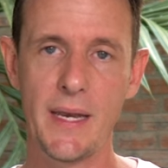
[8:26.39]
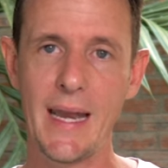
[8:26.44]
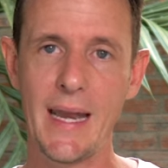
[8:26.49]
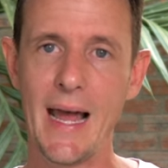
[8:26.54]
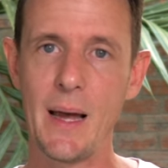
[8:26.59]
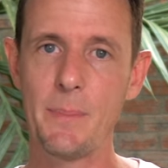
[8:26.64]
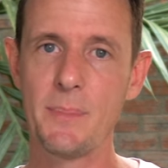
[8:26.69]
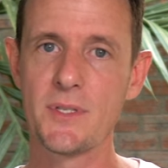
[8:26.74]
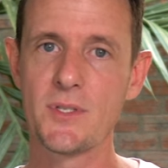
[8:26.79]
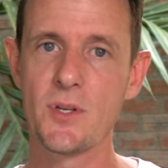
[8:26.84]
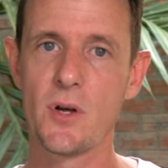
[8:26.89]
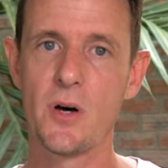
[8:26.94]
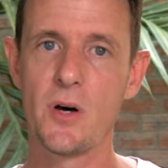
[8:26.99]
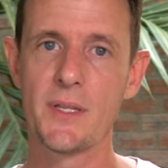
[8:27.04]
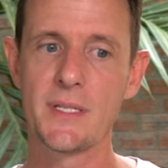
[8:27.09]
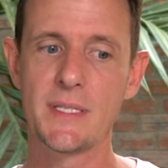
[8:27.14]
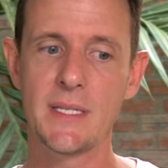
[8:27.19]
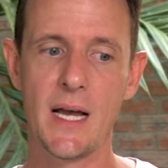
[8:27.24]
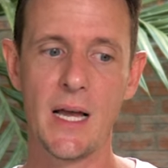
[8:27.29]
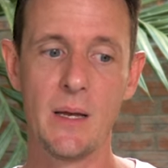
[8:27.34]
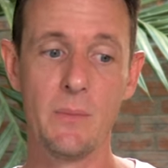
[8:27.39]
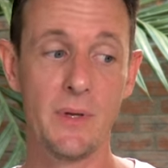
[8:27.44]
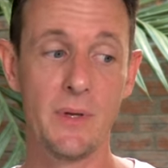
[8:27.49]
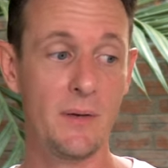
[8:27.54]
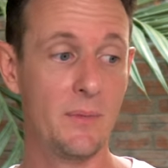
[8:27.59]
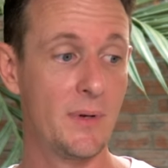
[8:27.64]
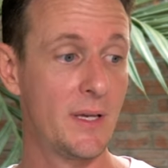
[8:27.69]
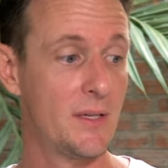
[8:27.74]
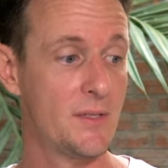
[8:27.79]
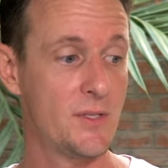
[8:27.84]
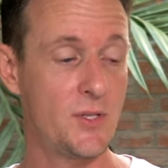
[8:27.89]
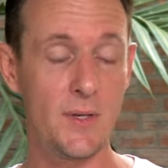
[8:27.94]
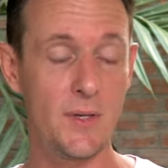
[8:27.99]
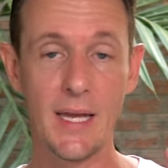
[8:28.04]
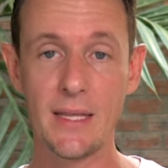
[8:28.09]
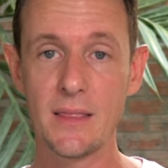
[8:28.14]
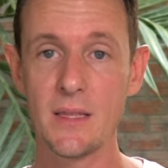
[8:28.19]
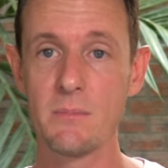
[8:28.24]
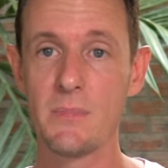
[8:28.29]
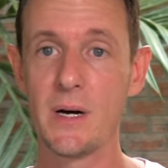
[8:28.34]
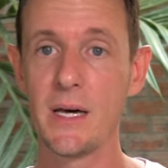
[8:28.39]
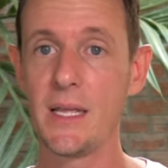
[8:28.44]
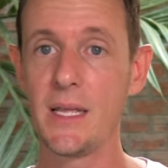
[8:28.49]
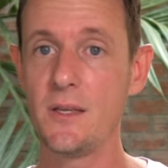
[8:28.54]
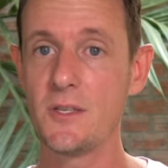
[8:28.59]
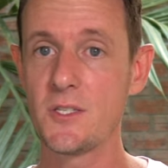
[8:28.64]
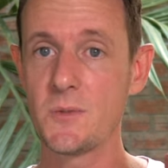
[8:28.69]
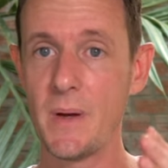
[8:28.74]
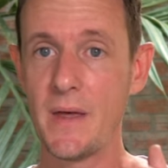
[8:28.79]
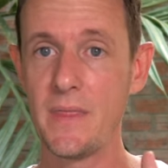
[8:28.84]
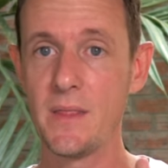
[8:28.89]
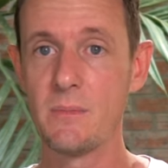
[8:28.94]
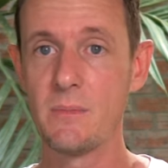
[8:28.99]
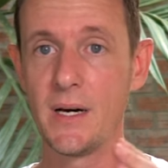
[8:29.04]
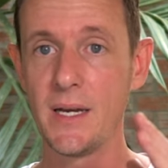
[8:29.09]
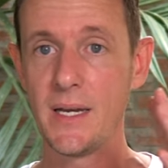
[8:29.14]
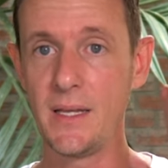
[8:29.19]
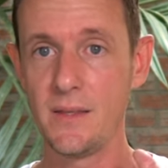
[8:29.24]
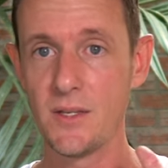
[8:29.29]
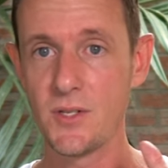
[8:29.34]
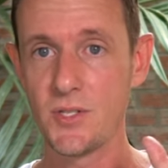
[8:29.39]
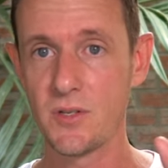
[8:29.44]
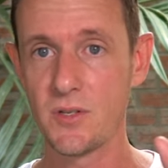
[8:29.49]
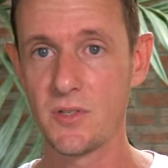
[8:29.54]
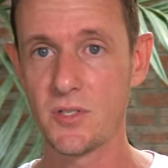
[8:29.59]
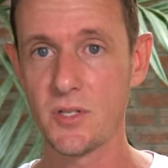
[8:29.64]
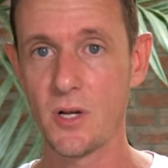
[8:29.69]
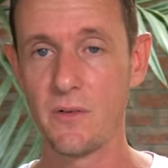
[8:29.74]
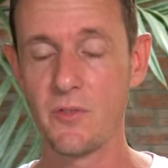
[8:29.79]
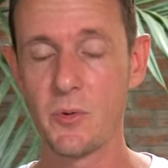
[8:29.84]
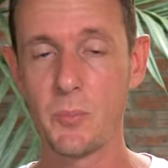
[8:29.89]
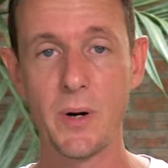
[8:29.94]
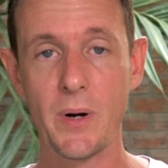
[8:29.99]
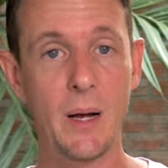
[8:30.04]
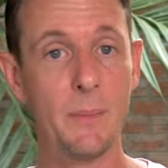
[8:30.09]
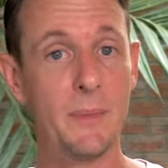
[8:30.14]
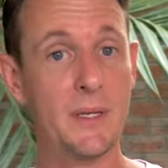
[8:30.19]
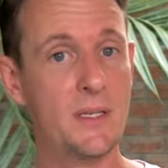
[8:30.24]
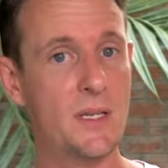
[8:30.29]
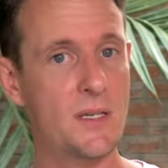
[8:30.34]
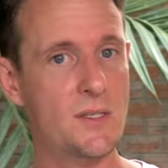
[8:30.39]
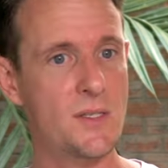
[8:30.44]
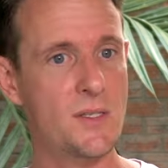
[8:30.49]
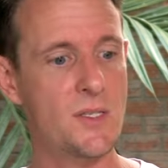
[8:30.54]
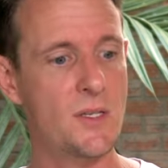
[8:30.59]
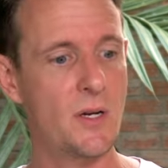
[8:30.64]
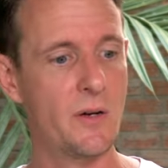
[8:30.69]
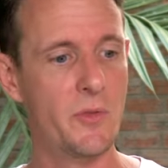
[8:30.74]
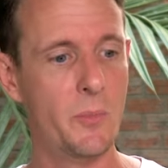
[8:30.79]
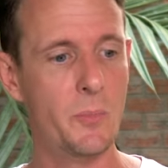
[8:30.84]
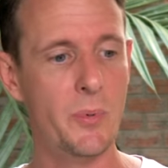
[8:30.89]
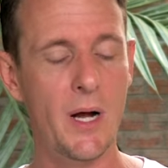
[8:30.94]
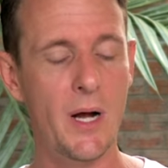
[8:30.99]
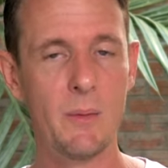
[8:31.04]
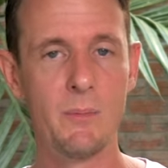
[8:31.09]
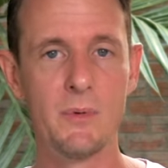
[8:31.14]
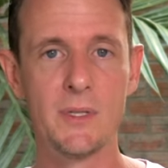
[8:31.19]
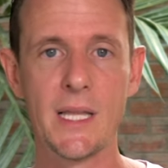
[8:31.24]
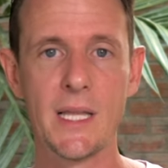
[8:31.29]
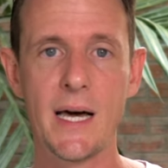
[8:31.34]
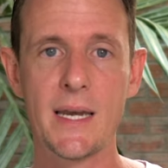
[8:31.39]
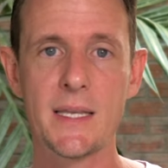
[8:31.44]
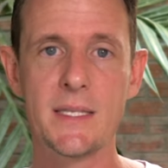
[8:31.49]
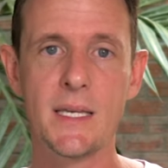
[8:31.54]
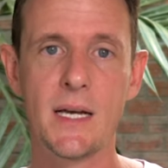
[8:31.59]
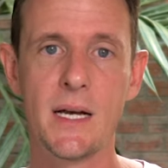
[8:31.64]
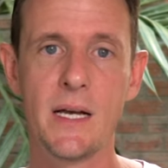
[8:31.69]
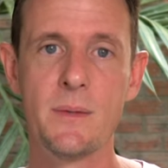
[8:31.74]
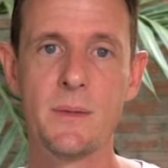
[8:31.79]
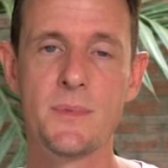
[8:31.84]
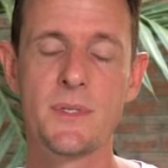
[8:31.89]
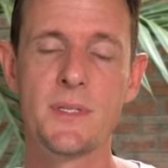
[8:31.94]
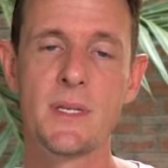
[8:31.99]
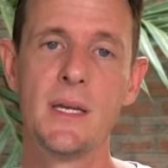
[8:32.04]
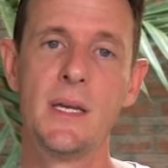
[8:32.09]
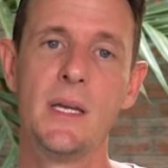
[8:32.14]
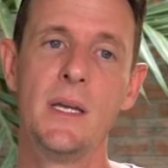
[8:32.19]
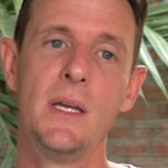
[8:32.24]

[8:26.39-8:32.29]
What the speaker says: It happens all the time, maybe because you get the money, you spend the money, this should solve the problem. It doesn't solve the problem. A lot of times,